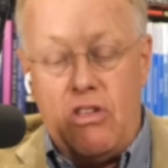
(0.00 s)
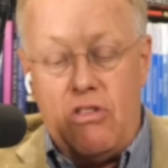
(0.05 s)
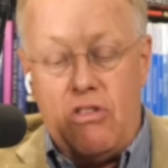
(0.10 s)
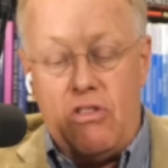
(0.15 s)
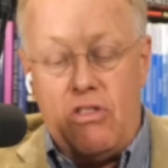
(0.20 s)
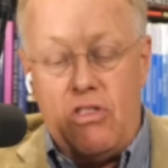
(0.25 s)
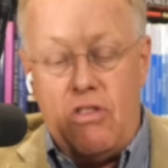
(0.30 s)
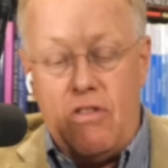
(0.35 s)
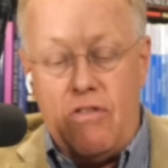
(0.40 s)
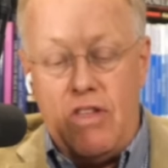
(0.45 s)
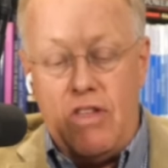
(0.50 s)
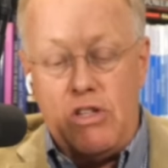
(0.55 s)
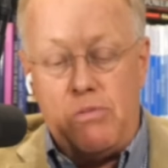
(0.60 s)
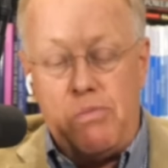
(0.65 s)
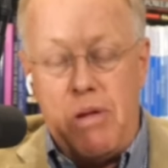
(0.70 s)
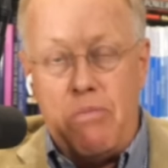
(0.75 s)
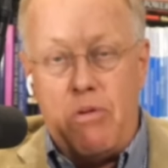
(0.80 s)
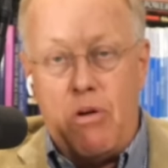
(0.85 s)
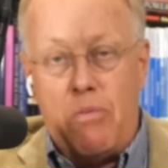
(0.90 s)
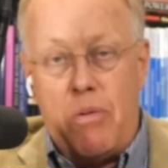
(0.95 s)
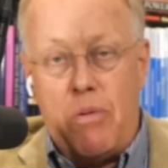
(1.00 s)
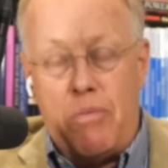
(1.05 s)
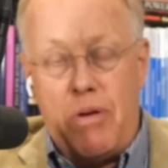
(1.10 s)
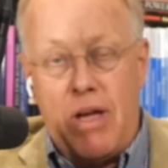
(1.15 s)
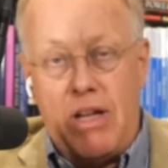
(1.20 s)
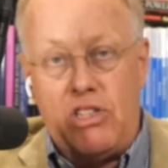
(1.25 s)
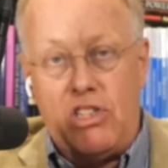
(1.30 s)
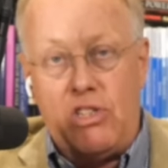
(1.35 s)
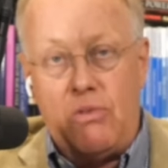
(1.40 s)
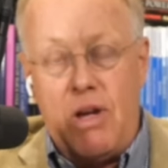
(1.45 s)
These people
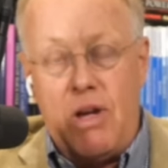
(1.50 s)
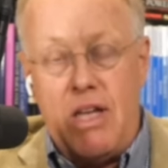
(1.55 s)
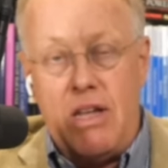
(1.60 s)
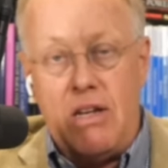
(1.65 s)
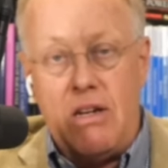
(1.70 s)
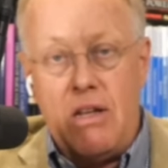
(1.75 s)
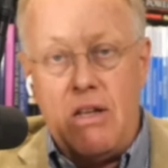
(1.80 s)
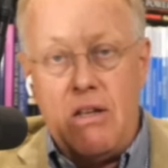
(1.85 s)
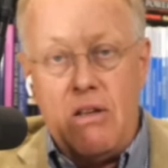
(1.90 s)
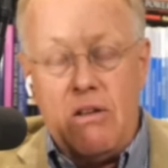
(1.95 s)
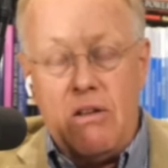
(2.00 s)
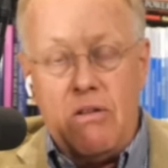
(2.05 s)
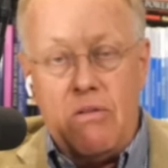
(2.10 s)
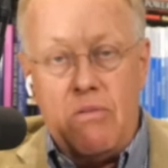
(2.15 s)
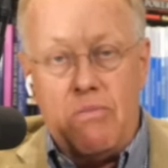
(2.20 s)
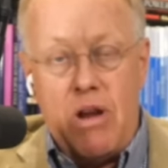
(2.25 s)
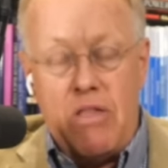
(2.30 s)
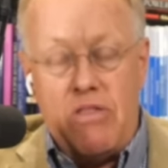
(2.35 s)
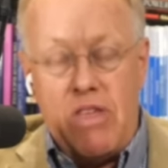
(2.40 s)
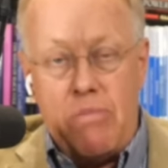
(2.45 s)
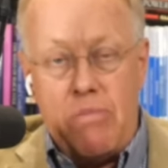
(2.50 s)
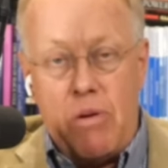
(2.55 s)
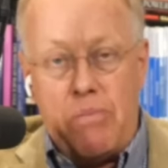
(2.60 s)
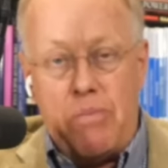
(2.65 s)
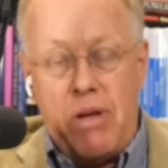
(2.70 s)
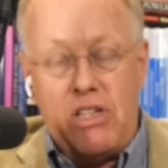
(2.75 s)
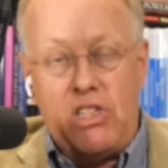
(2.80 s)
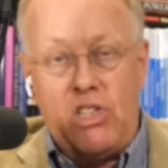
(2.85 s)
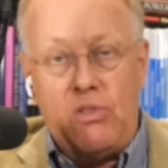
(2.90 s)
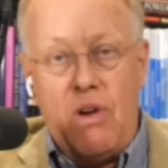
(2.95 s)
perpetuate
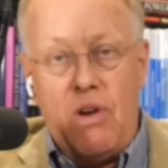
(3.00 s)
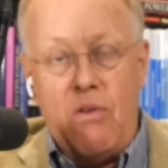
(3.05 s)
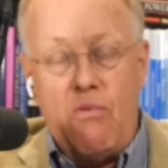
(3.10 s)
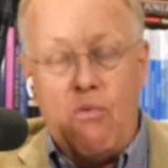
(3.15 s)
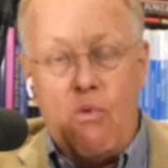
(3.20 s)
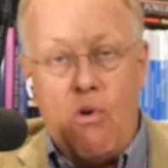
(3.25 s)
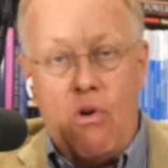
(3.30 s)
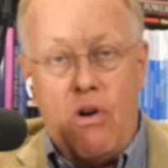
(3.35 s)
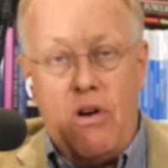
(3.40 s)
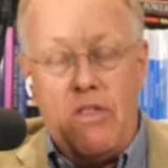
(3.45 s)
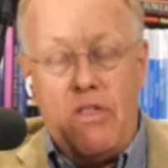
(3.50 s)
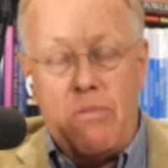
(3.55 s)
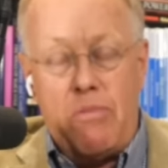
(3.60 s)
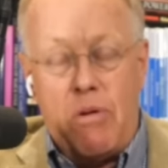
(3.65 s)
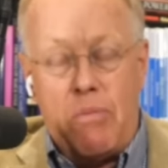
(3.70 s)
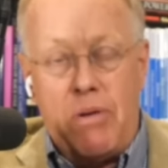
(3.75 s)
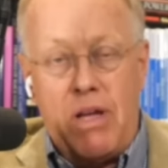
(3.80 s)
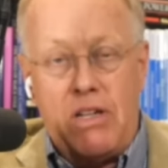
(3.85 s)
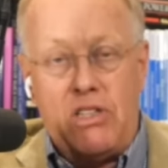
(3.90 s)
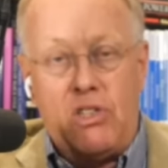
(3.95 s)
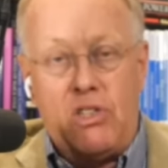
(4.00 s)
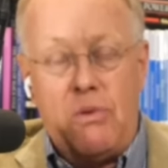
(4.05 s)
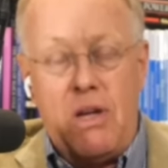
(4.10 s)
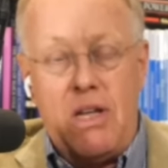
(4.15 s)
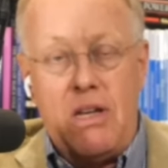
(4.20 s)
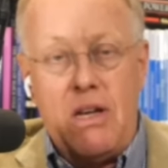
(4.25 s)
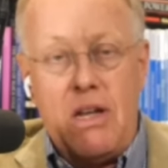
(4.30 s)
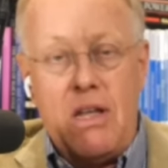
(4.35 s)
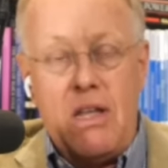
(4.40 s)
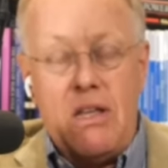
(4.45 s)
war, they
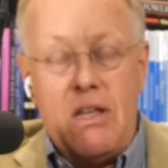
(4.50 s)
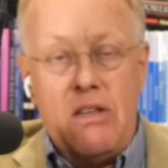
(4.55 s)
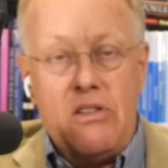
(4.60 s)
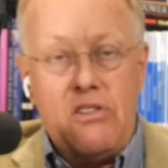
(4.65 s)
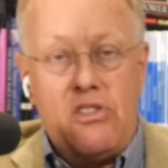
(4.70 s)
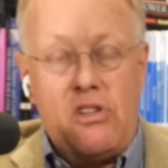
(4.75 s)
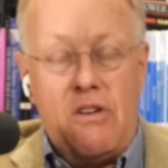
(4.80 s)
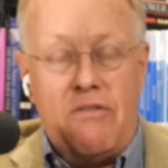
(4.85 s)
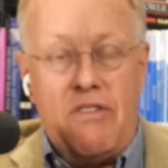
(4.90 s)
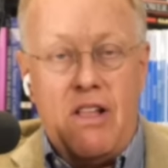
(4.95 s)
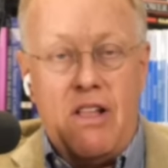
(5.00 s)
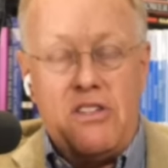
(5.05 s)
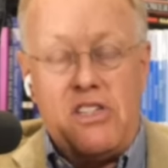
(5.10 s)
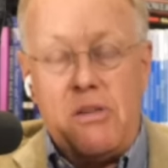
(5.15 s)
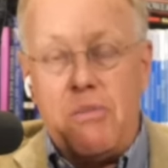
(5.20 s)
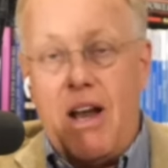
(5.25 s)
perpetuate surveillance.